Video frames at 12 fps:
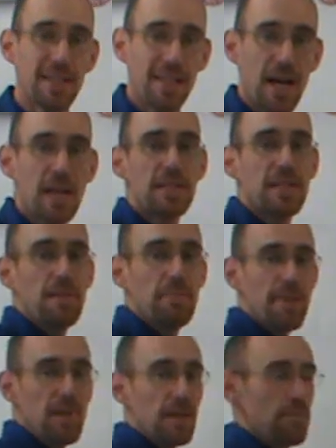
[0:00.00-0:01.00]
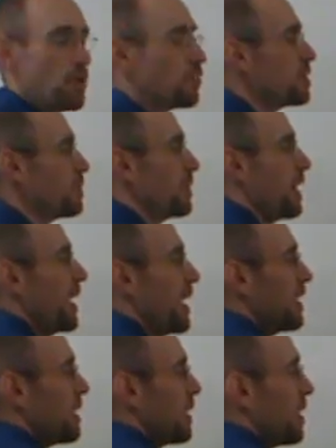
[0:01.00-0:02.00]
a constant being
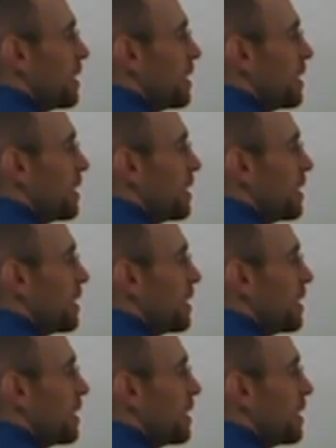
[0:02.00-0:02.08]
multiplied